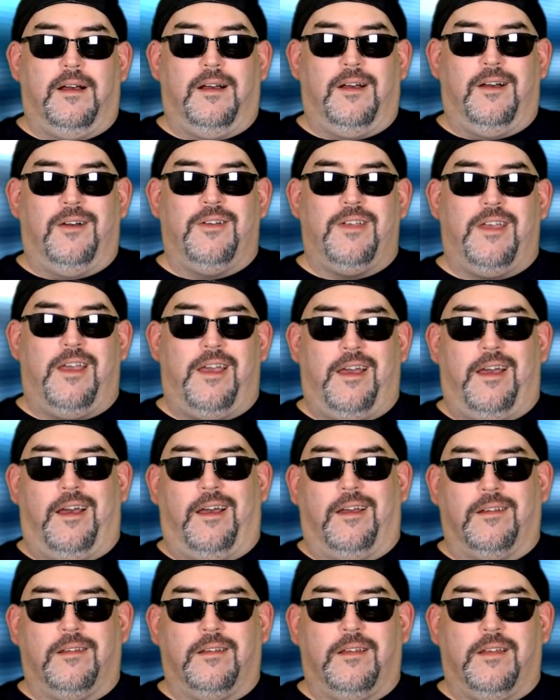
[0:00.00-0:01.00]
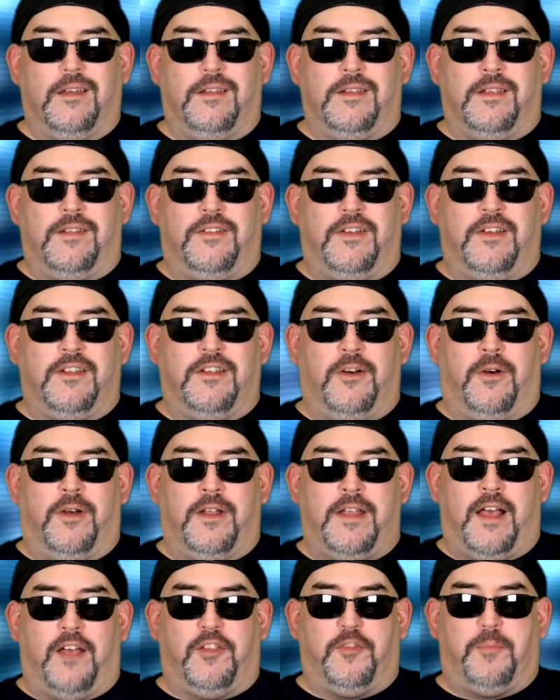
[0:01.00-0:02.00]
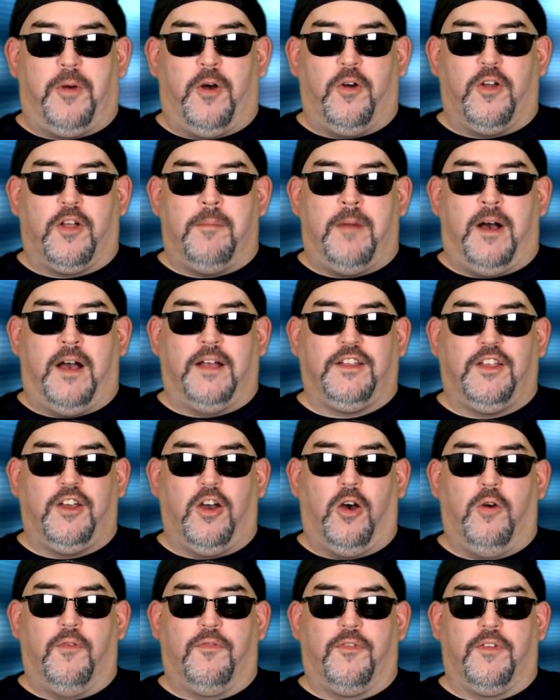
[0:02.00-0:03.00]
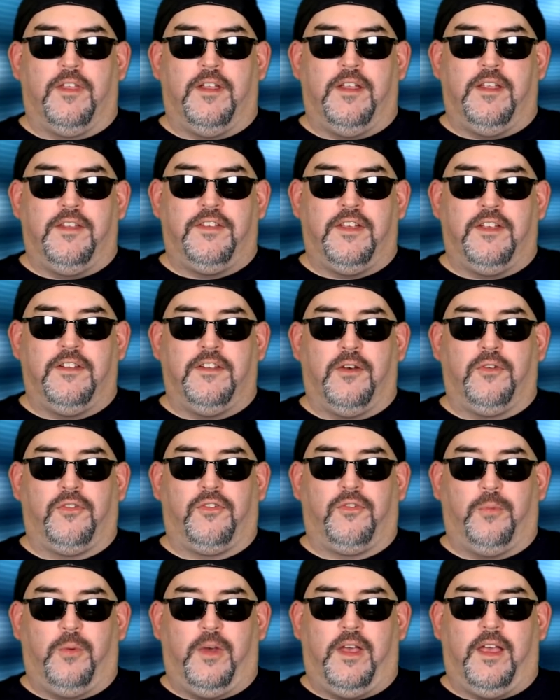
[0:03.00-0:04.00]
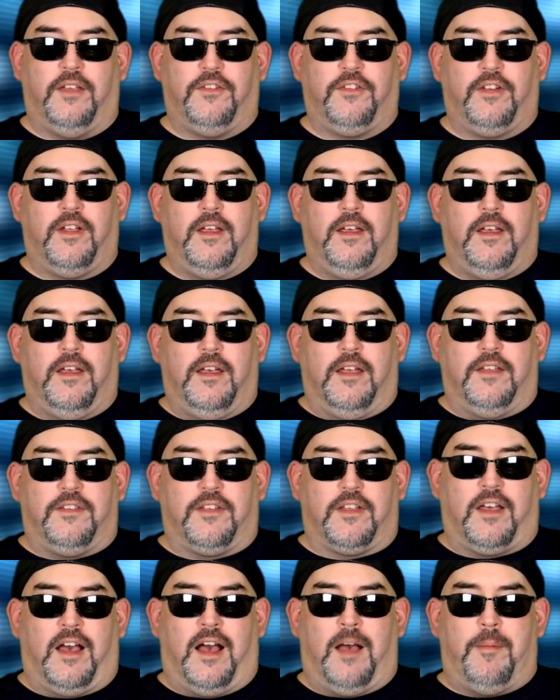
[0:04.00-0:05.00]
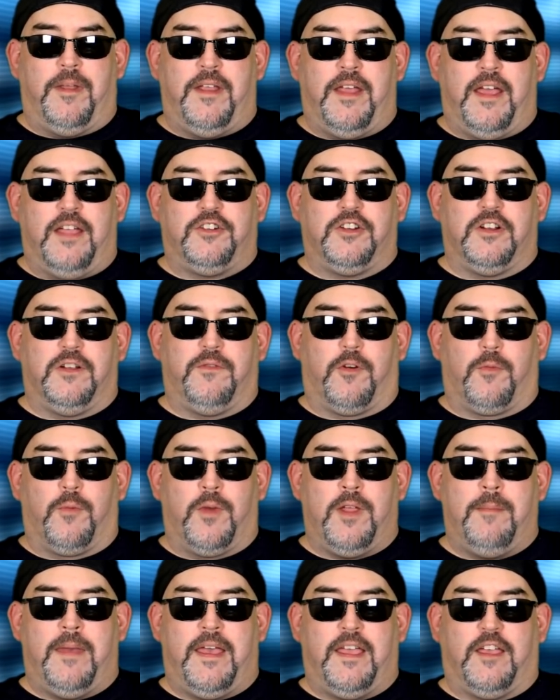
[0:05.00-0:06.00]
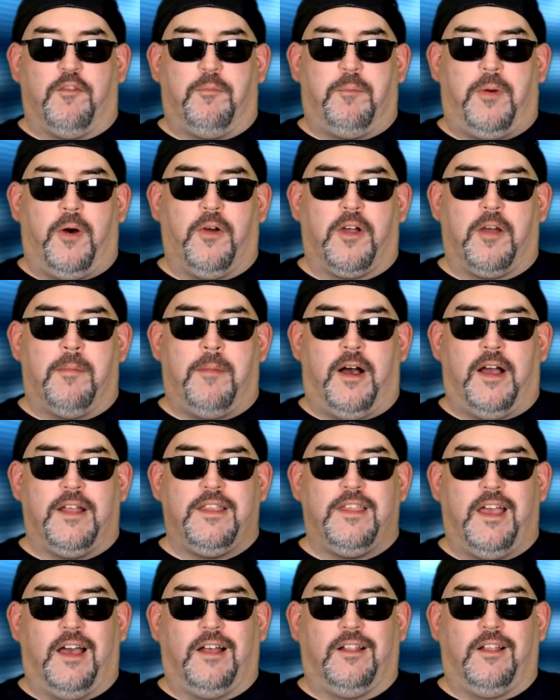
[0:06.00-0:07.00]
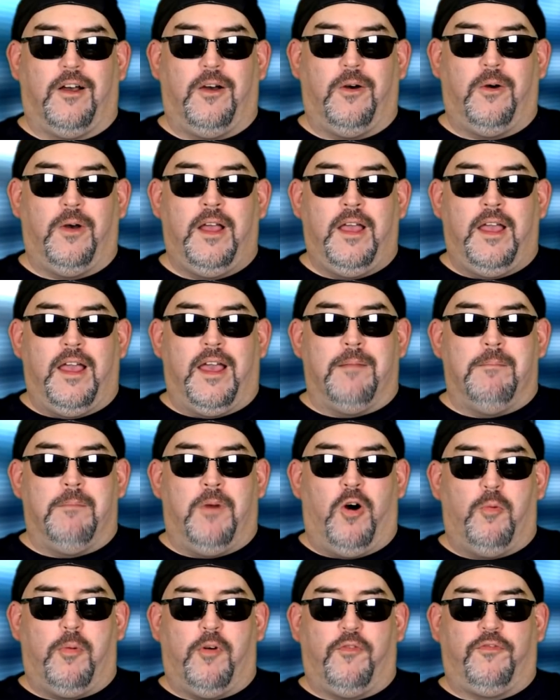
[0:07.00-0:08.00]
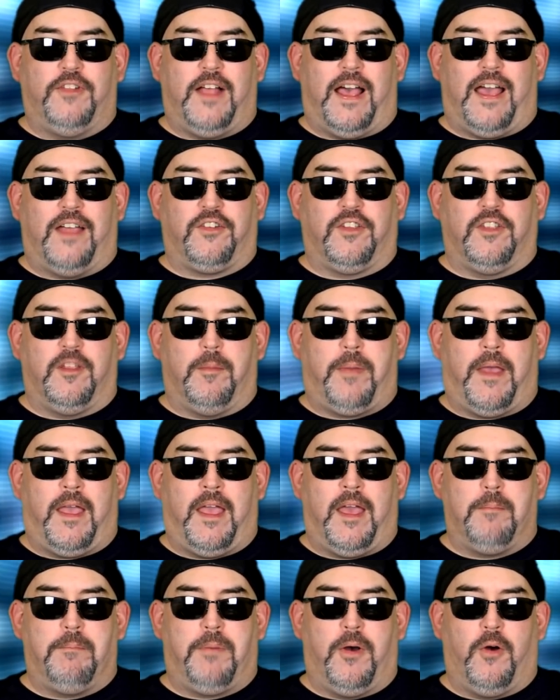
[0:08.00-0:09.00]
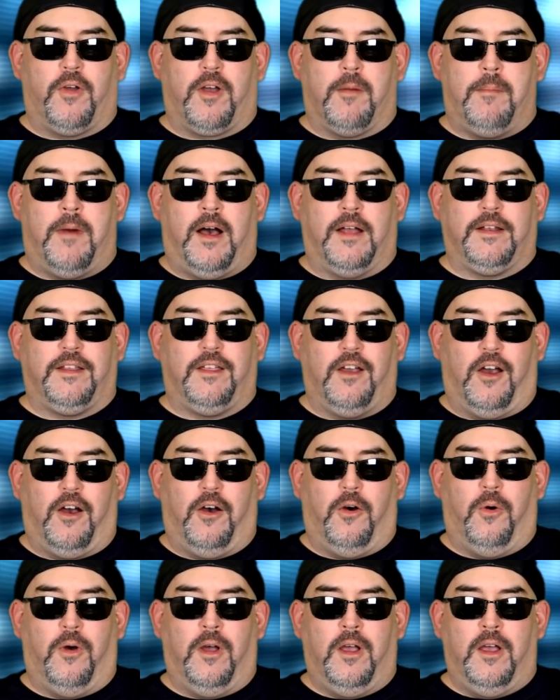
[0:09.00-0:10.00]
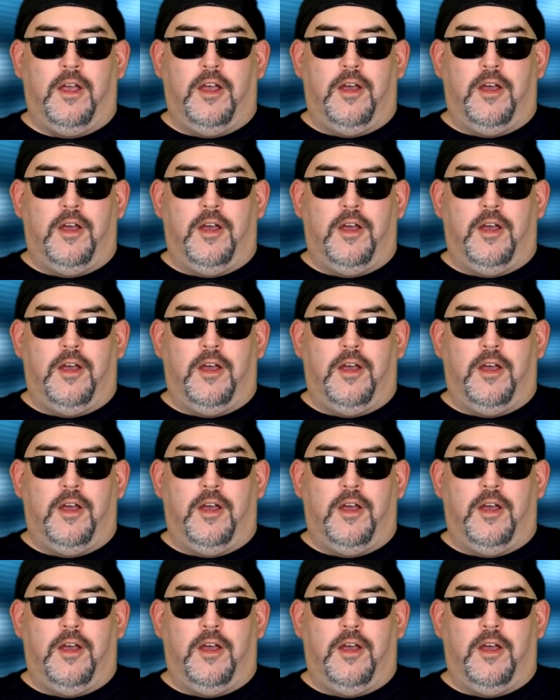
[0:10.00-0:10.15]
Oh yeah, Nintendo announced Pokemon Go for the Nintendo Switch. It's a combination of a remake of Pokemon Yellow and mobile flash-in-the-pan Pokemon Go,